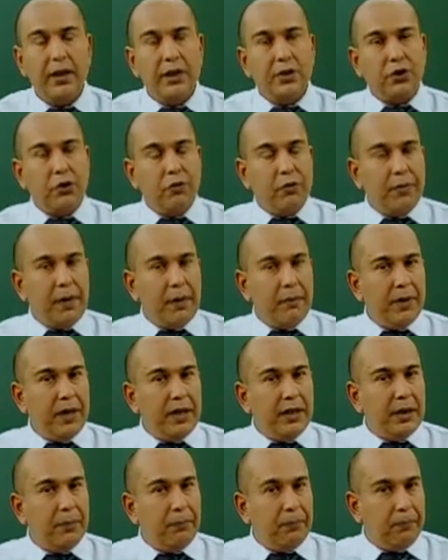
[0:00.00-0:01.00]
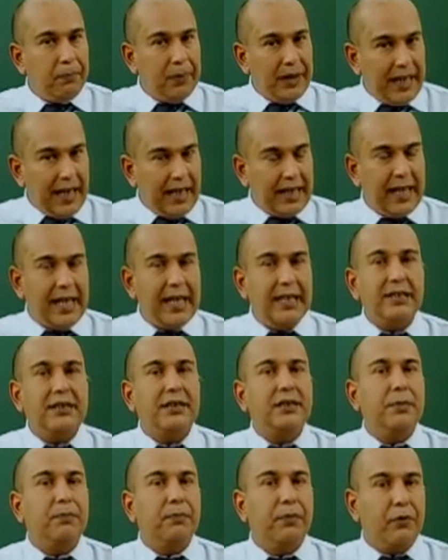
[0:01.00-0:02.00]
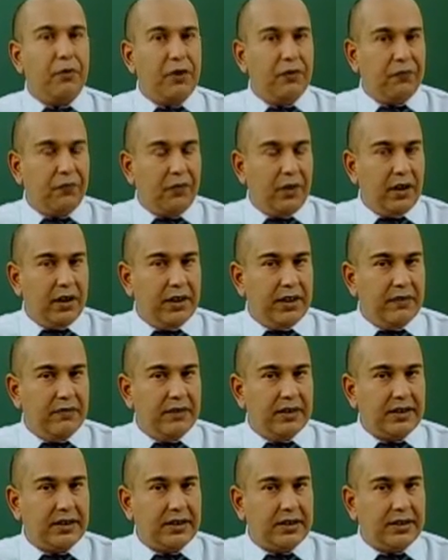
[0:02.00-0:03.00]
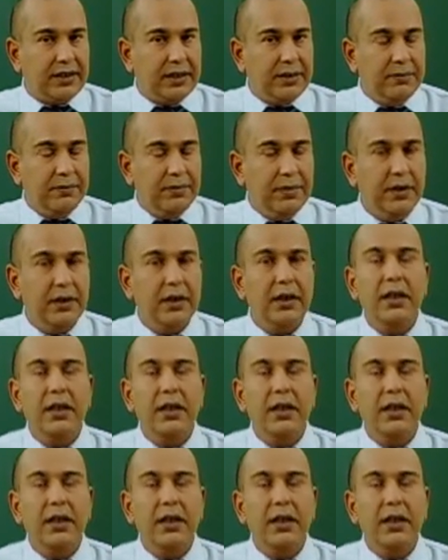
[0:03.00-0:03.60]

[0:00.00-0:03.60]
So remember the PNS, the peripheral nervous system,